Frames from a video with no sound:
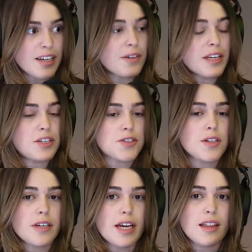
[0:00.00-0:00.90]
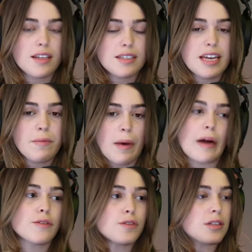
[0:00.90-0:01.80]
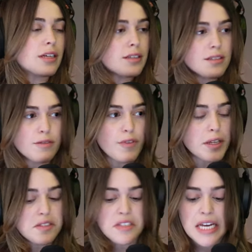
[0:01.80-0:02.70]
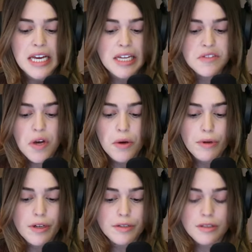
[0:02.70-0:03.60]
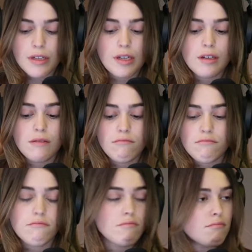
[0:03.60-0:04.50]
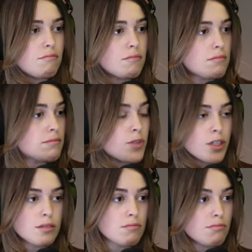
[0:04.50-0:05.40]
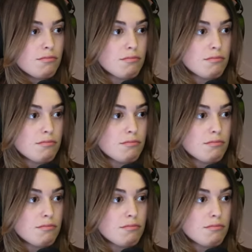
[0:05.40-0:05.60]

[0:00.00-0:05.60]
I know. And you still get the same powerful clean, still fight stains, odors. Works.